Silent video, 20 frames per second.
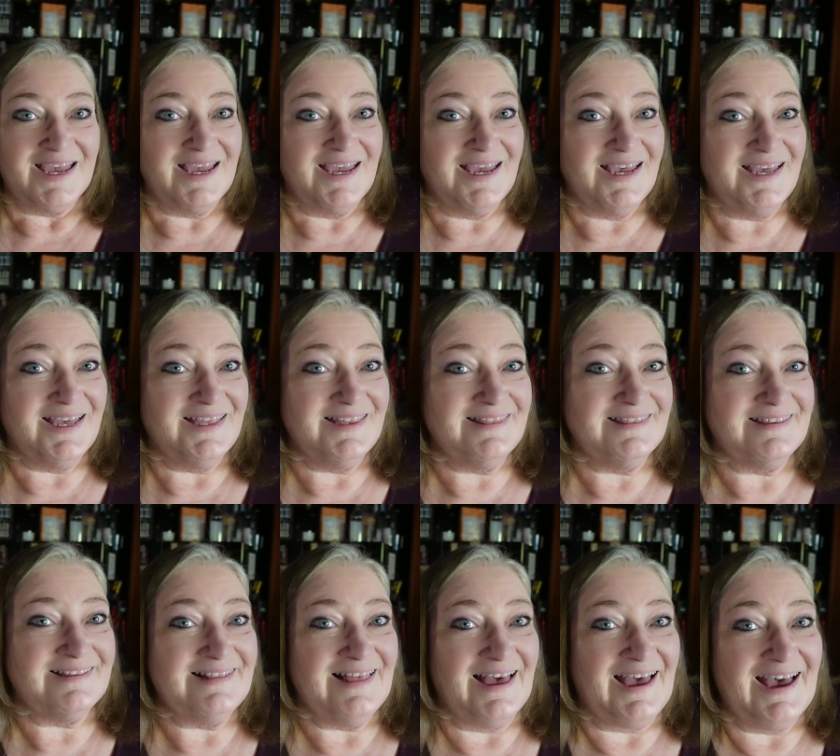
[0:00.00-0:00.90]
And
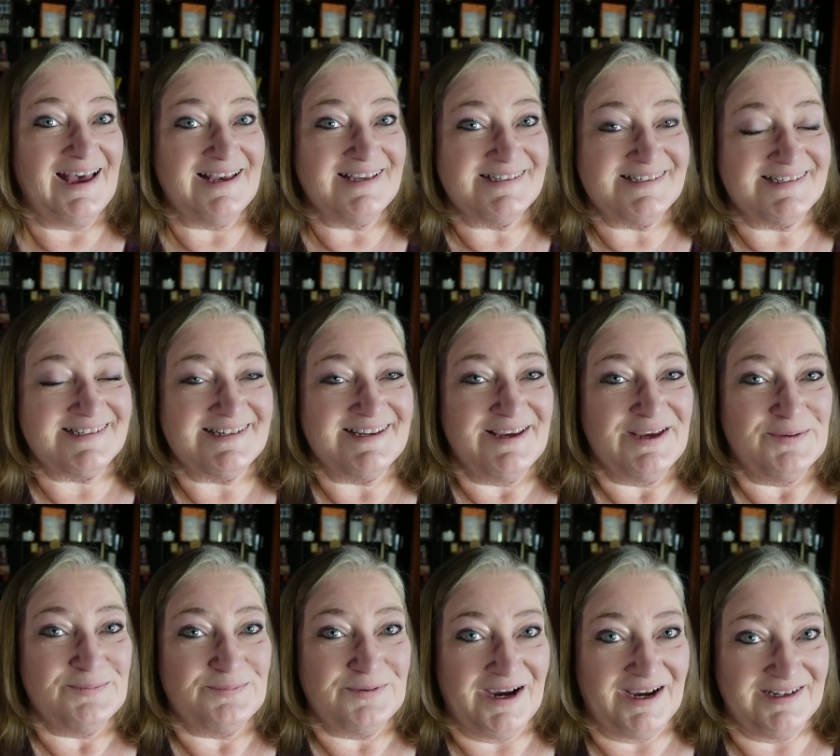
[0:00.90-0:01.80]
the last
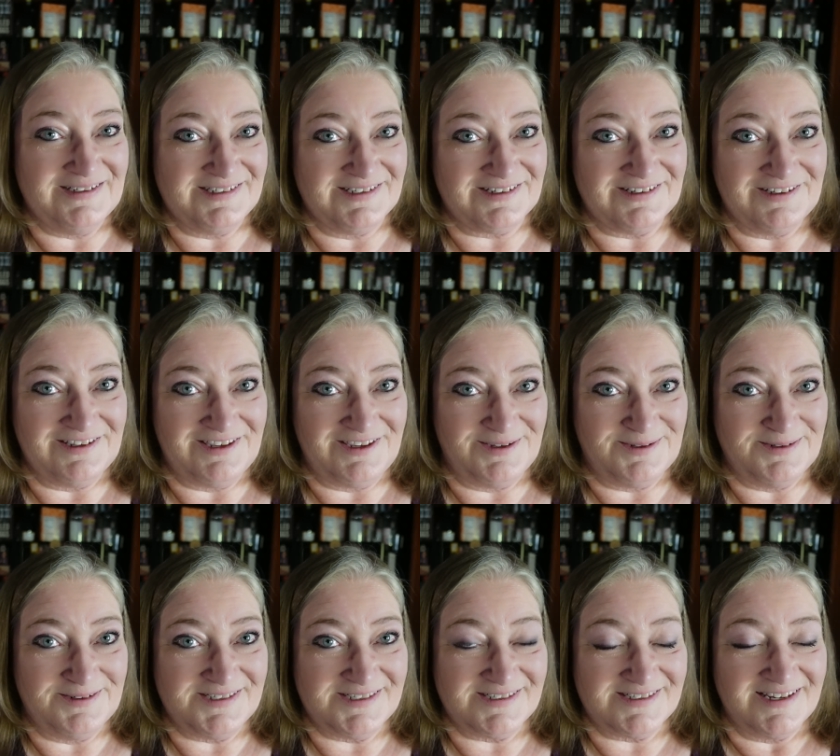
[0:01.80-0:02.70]
practical
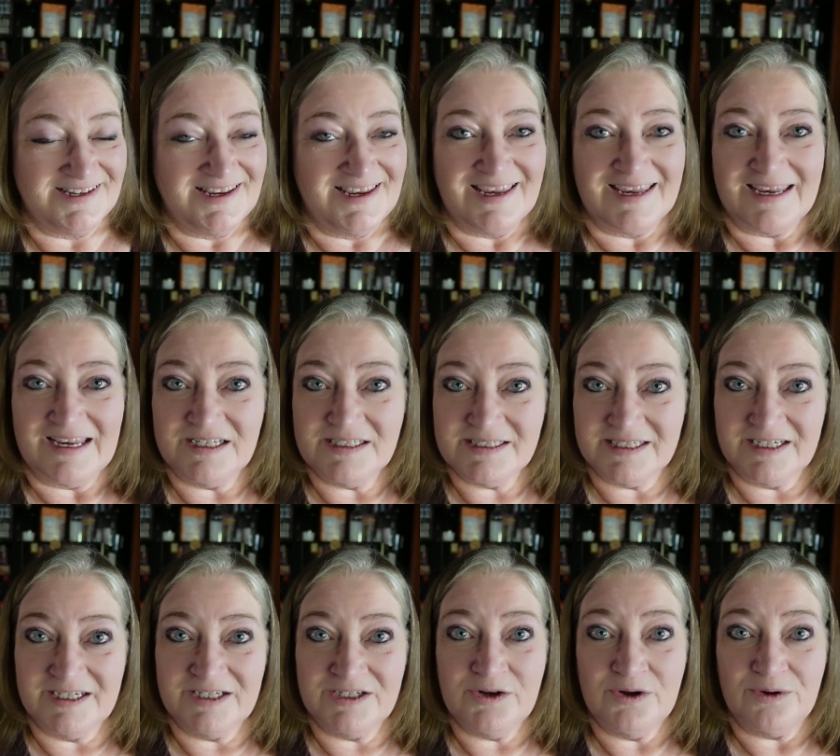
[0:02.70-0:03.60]
use is
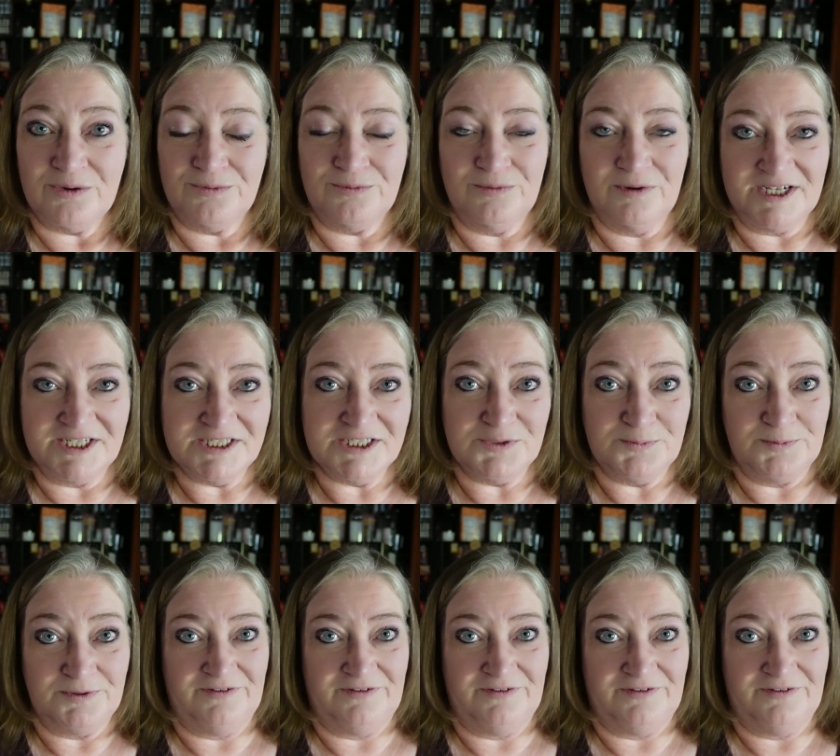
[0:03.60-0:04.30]
in rust